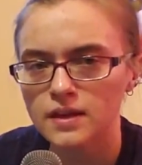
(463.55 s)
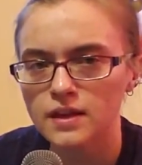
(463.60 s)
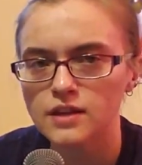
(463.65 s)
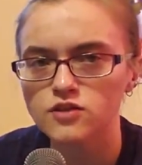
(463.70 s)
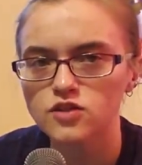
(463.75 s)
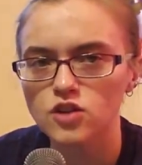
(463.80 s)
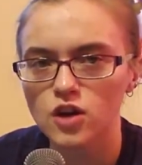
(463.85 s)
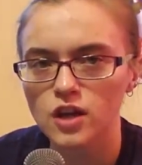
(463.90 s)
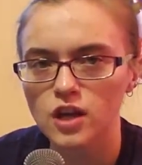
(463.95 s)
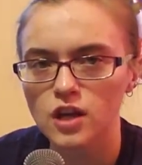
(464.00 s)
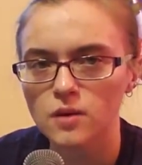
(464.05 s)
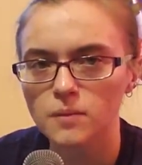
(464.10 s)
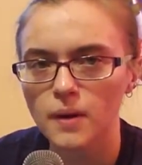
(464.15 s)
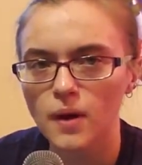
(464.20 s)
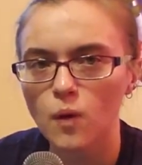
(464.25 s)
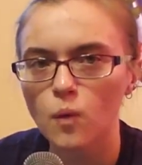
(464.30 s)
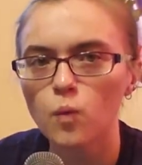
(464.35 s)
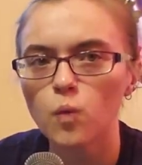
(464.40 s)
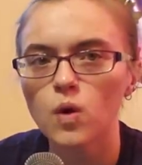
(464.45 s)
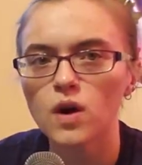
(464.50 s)
He's talking
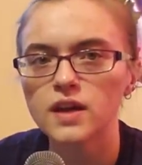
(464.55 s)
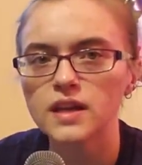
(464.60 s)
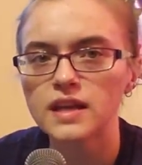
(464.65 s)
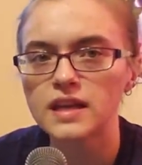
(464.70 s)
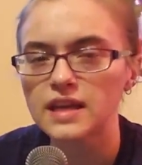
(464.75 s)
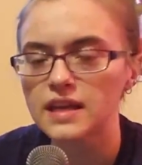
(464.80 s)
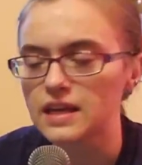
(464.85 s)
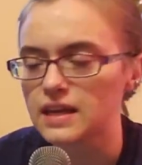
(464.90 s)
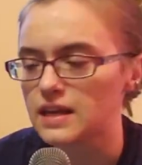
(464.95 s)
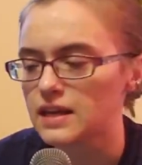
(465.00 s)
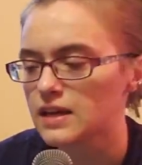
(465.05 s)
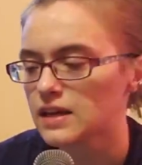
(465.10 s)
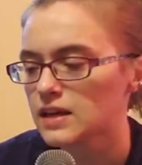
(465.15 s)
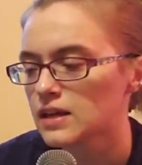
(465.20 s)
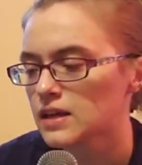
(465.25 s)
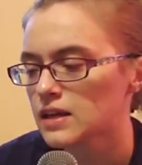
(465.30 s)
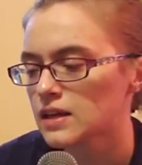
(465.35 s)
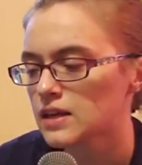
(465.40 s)
about what he